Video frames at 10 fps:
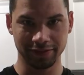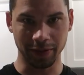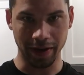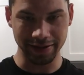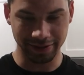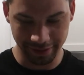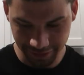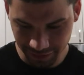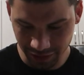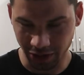So guys,
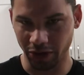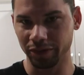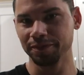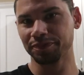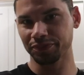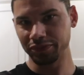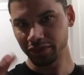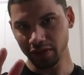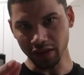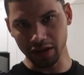there's all
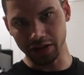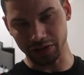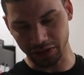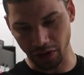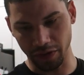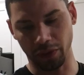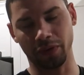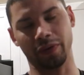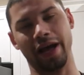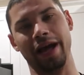the
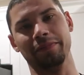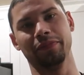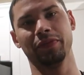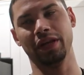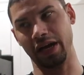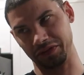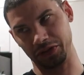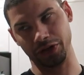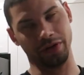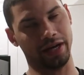oil cap, and I have to
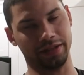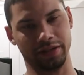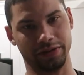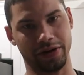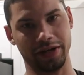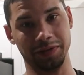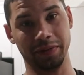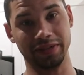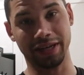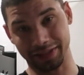show you guys in the garage,
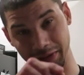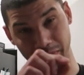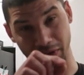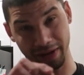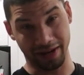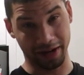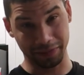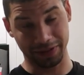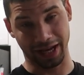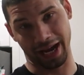but it's actually printed
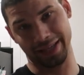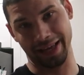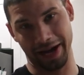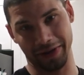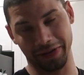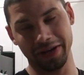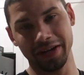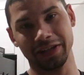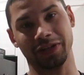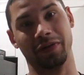upside down.
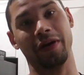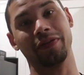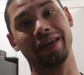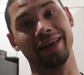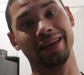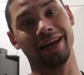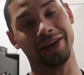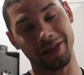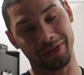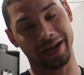So I'm gonna have to get
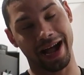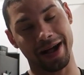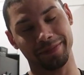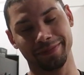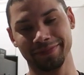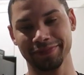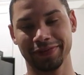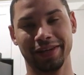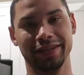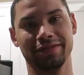another cap.
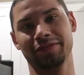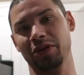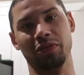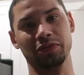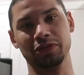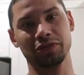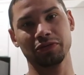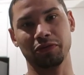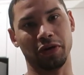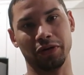It's no one's
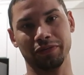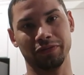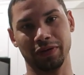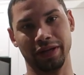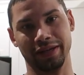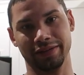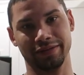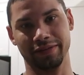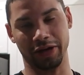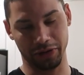fault, really.
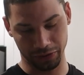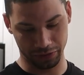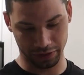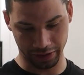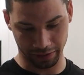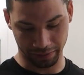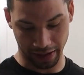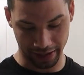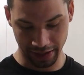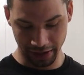It's not a huge deal,
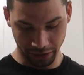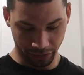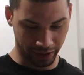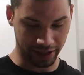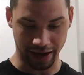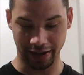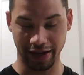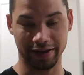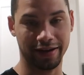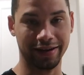but we got
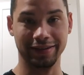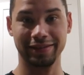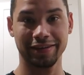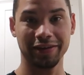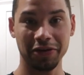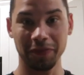a nice